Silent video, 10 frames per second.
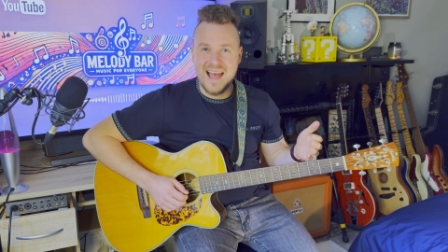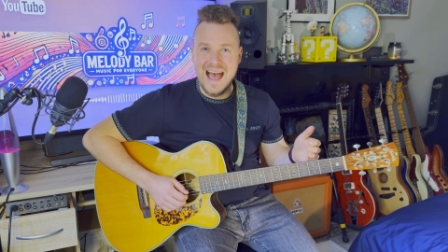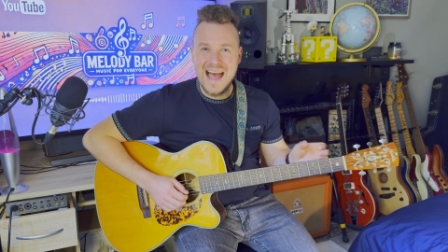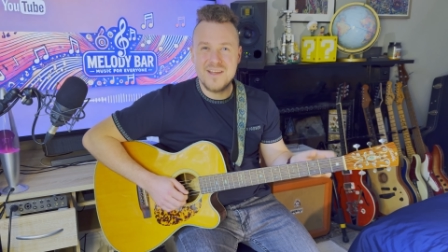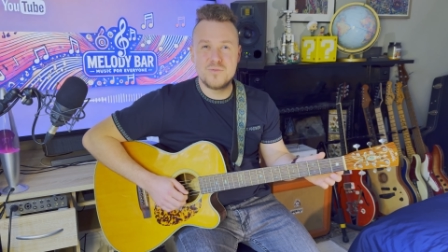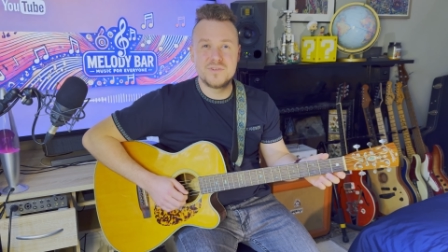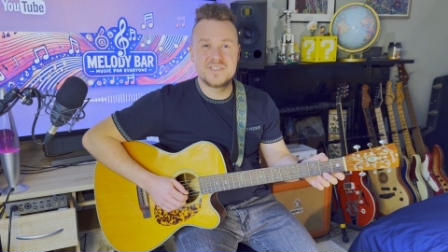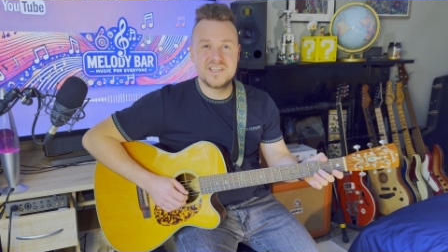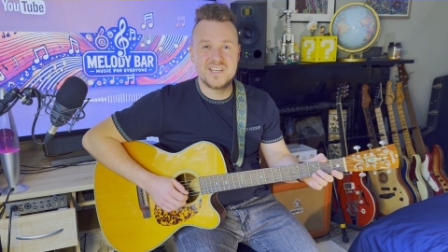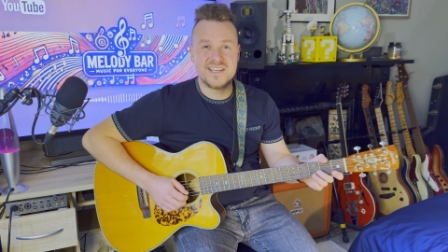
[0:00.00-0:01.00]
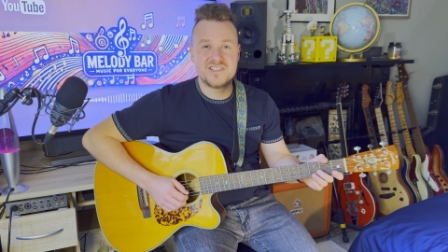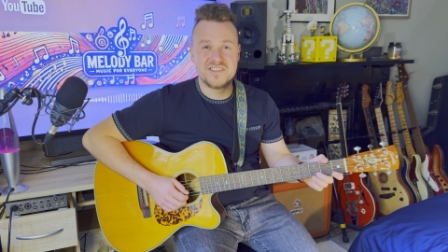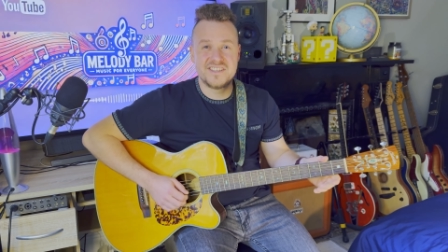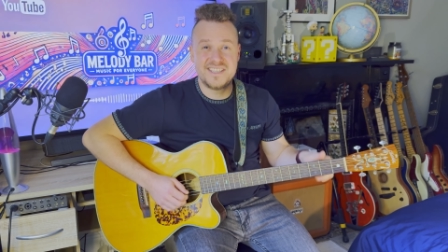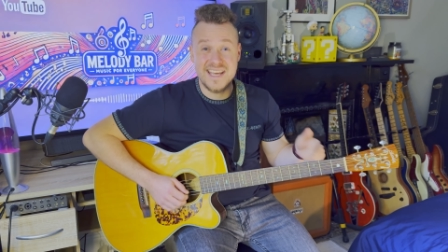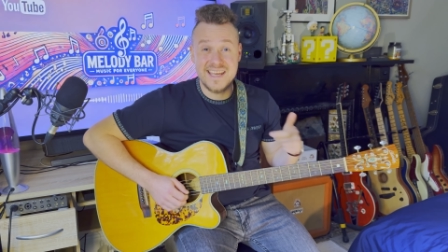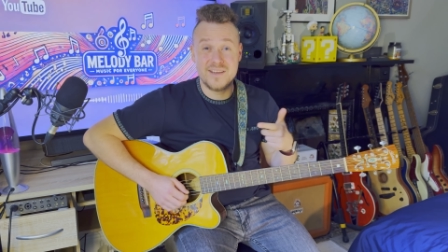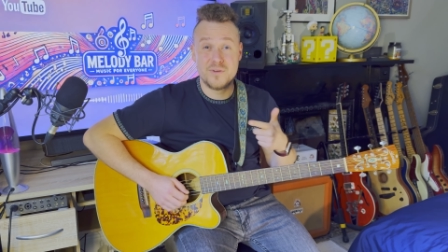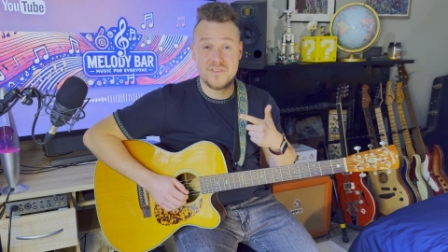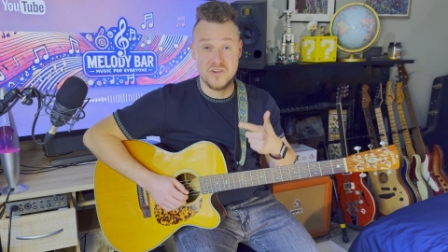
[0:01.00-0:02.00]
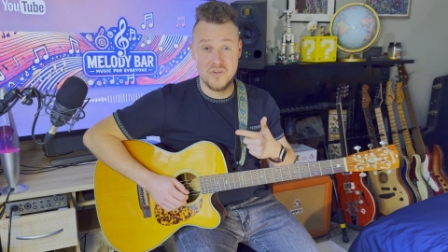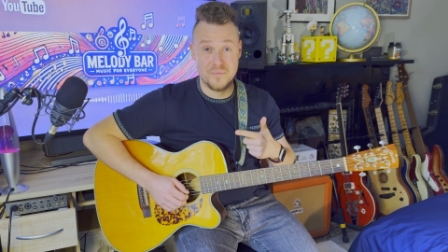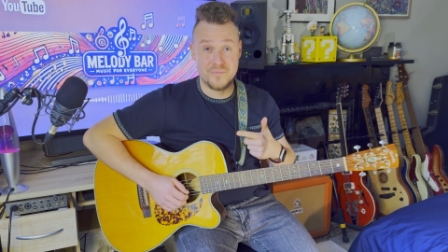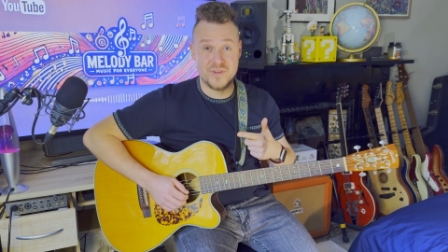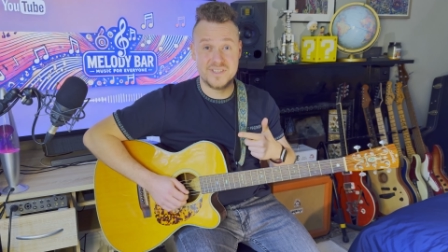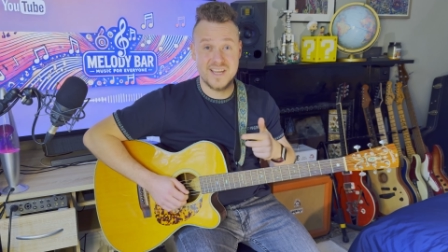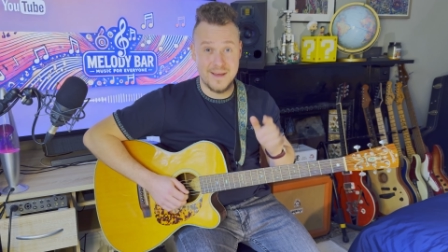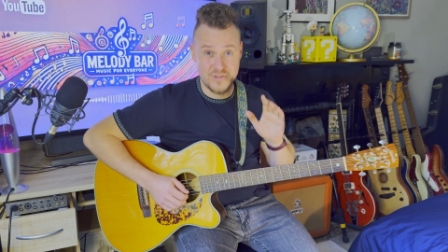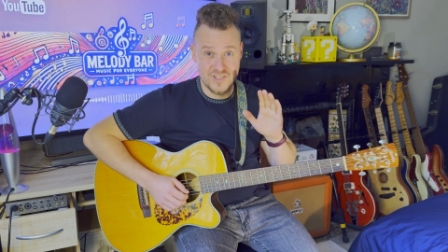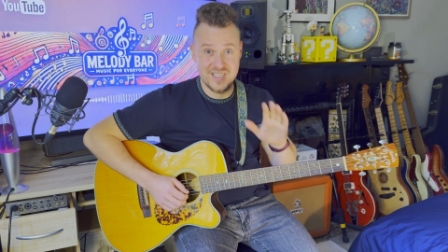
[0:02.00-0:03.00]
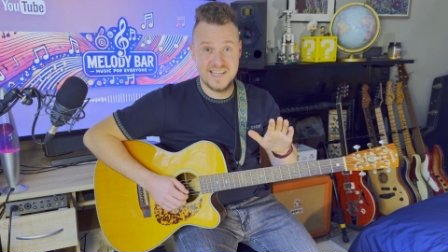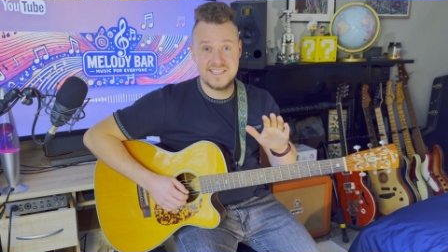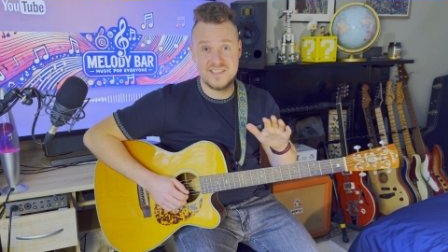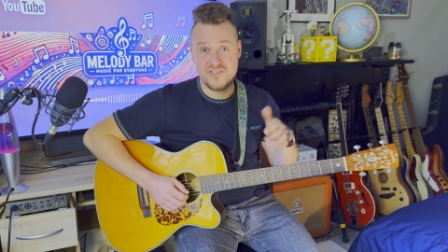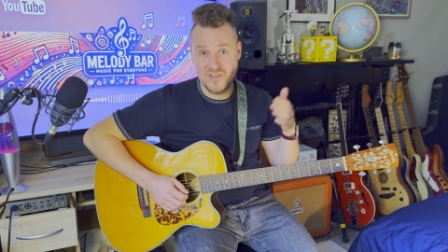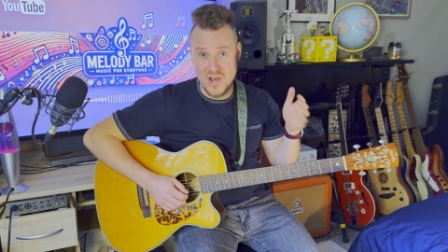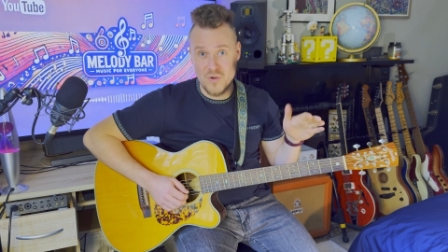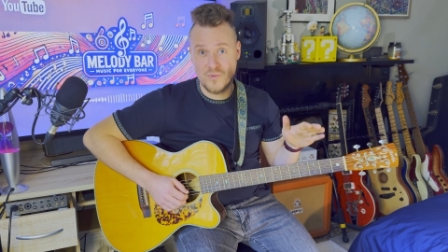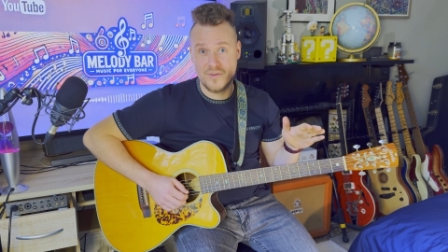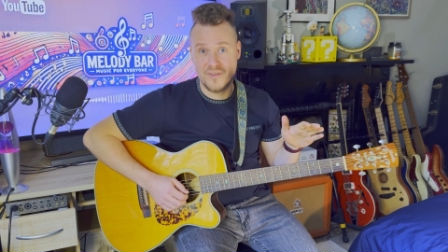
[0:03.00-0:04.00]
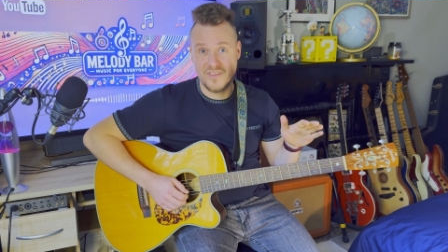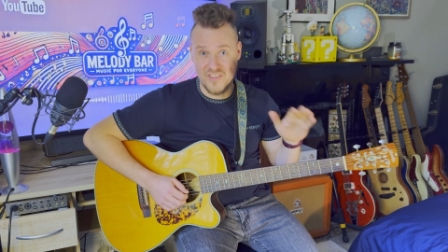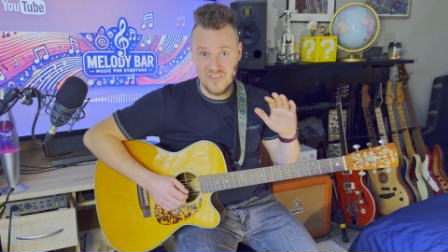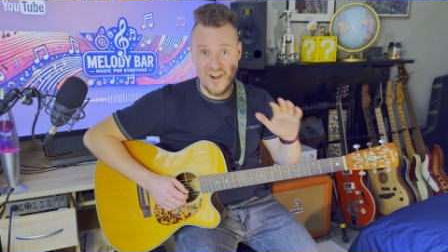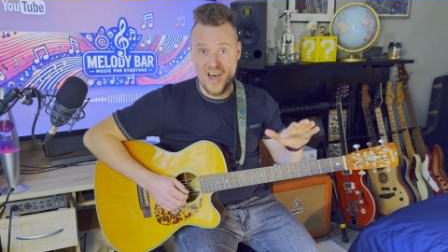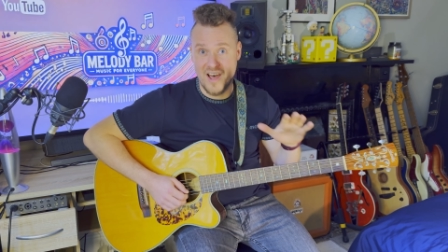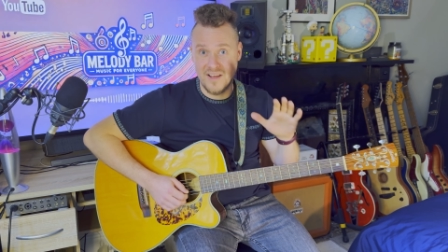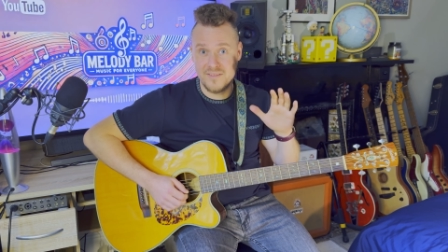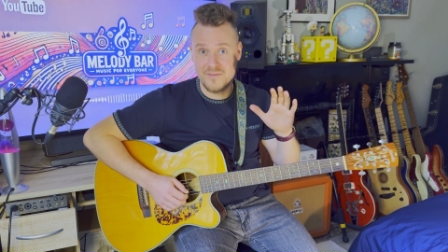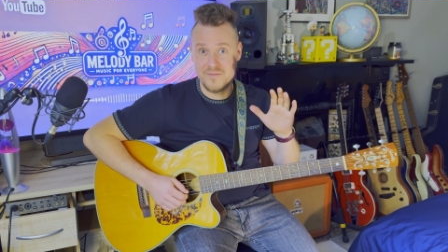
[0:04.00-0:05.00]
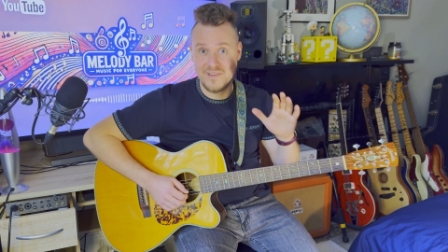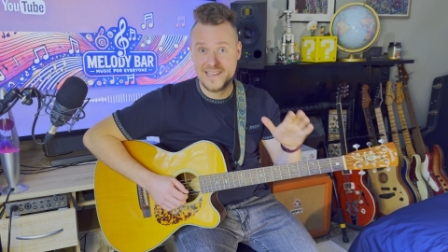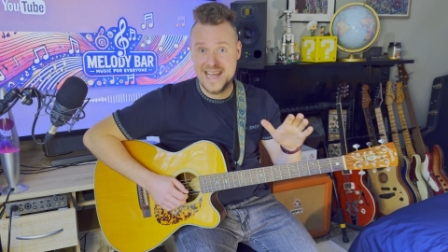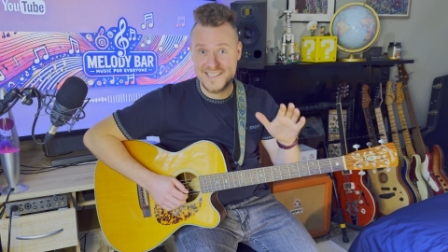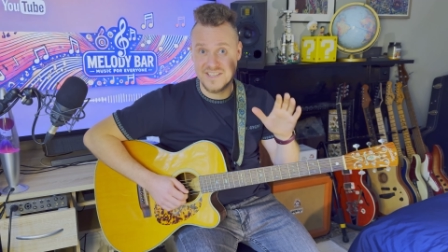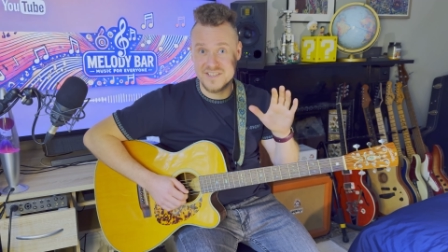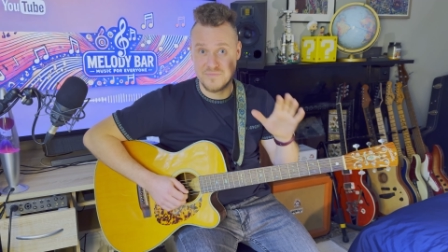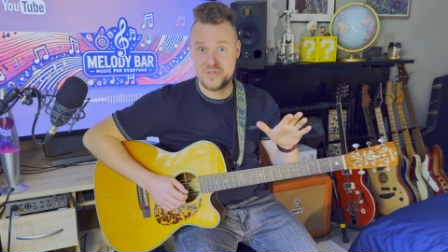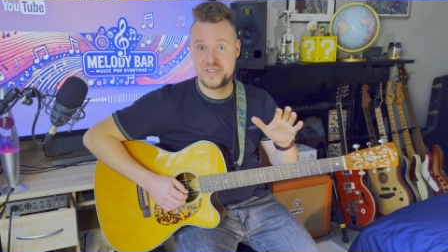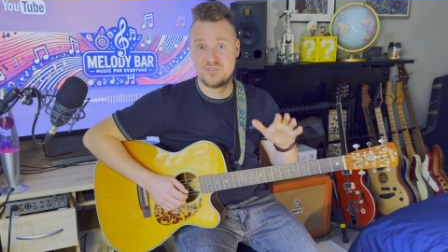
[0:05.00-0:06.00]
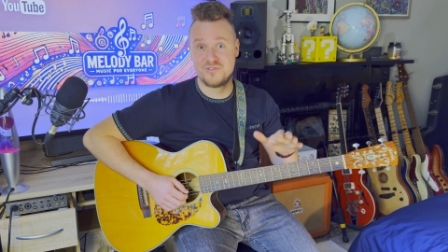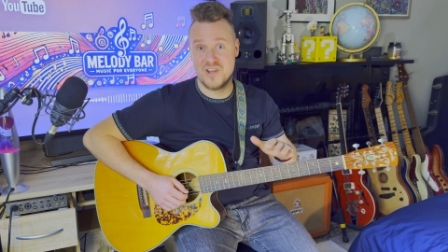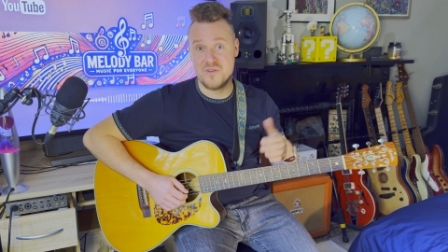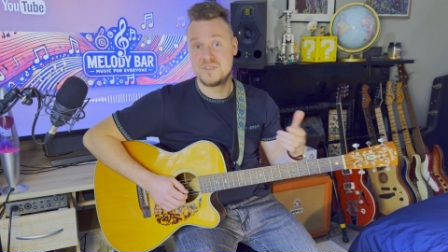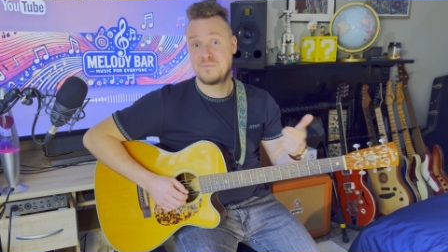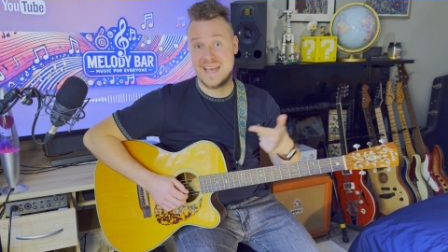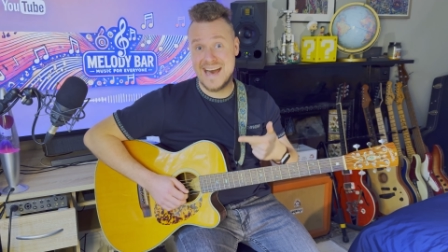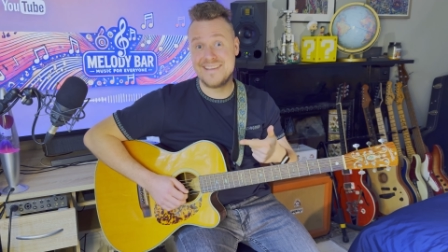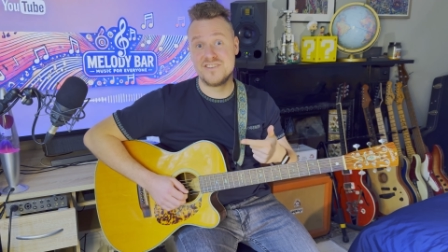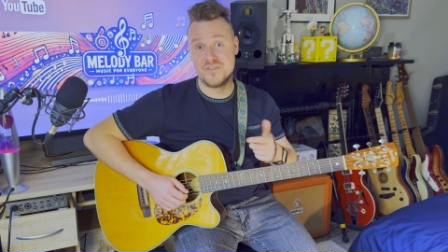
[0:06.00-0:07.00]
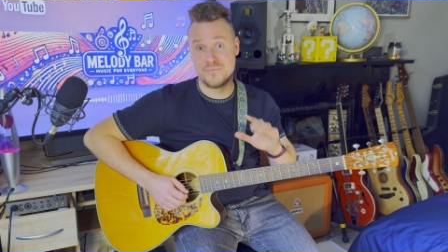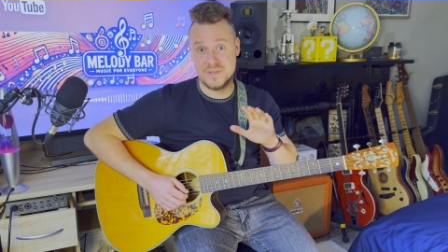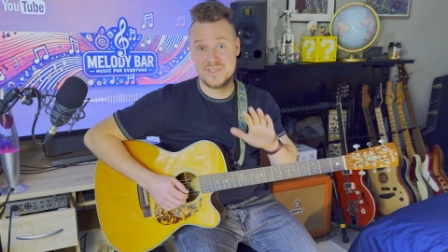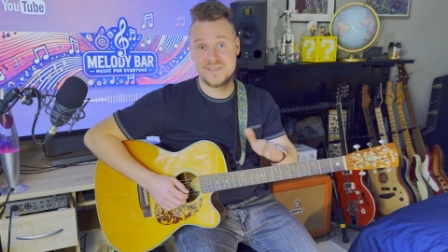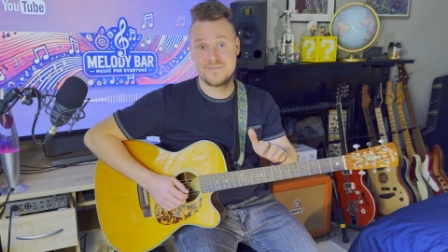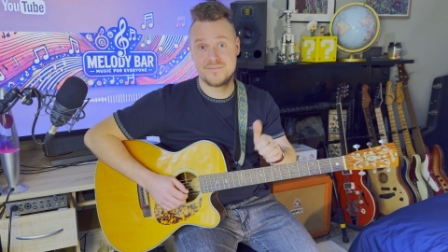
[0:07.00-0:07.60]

I would suggest just sticking with the numbers. I'm just letting you know that there are letters, musical notes behind the numbers.